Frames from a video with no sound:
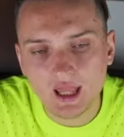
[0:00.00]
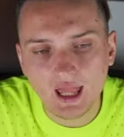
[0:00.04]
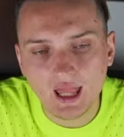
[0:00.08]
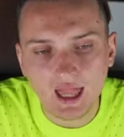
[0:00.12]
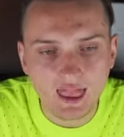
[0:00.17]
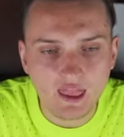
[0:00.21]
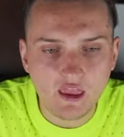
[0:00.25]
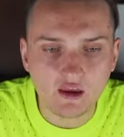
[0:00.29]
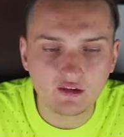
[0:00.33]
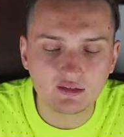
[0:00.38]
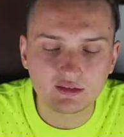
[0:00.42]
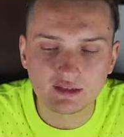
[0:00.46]

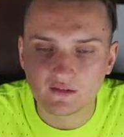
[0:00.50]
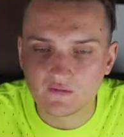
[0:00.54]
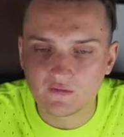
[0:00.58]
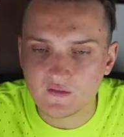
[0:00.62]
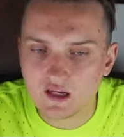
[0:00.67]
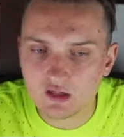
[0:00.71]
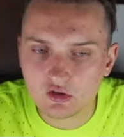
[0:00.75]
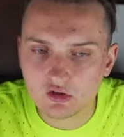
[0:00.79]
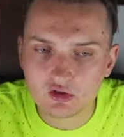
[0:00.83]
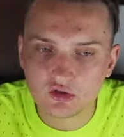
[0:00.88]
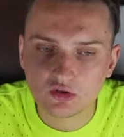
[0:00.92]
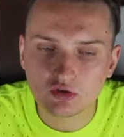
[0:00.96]
and they
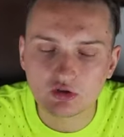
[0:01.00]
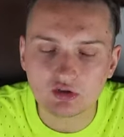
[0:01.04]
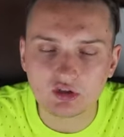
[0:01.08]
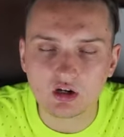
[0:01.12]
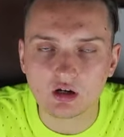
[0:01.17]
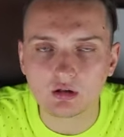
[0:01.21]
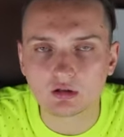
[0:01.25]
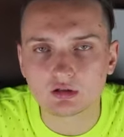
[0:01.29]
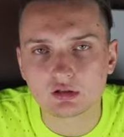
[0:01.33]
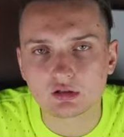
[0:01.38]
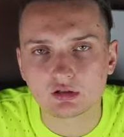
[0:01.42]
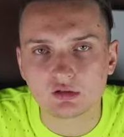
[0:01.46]
just
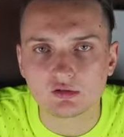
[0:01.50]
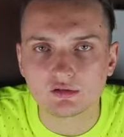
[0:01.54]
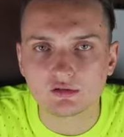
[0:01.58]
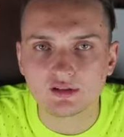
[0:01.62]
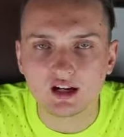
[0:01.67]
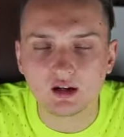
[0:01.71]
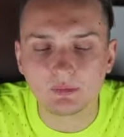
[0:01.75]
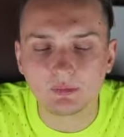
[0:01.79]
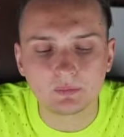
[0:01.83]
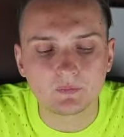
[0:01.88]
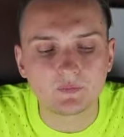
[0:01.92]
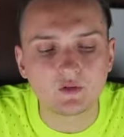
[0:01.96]
start to
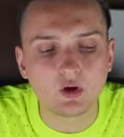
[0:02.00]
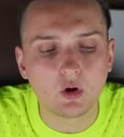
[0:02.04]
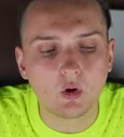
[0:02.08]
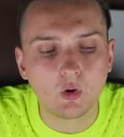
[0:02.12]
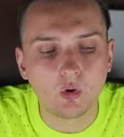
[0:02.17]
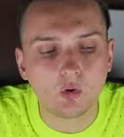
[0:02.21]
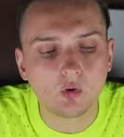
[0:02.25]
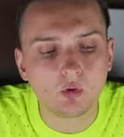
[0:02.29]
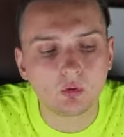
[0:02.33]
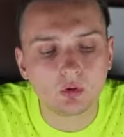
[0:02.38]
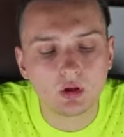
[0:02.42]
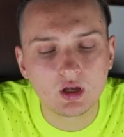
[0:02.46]
dump the
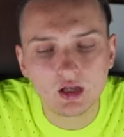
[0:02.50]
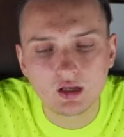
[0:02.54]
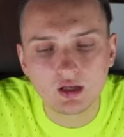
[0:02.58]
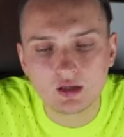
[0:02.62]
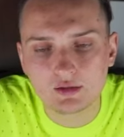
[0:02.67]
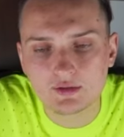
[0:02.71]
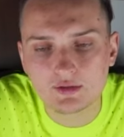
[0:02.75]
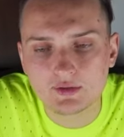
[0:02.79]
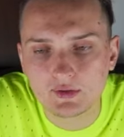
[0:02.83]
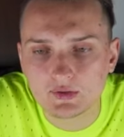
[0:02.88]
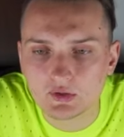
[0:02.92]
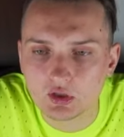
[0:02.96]
whole
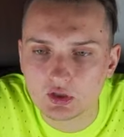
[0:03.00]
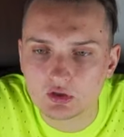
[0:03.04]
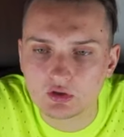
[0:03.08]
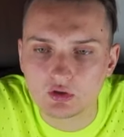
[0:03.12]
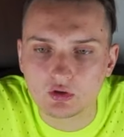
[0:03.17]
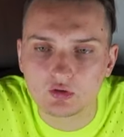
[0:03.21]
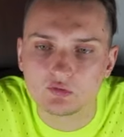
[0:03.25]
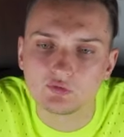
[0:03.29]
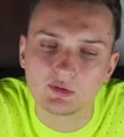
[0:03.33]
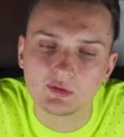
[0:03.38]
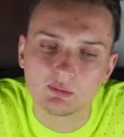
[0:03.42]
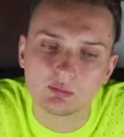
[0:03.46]
token
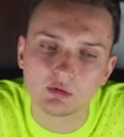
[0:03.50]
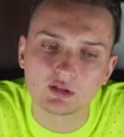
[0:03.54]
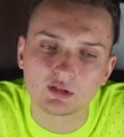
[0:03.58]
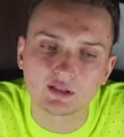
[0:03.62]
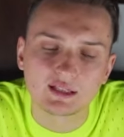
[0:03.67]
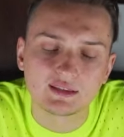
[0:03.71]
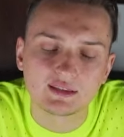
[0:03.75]
on the market.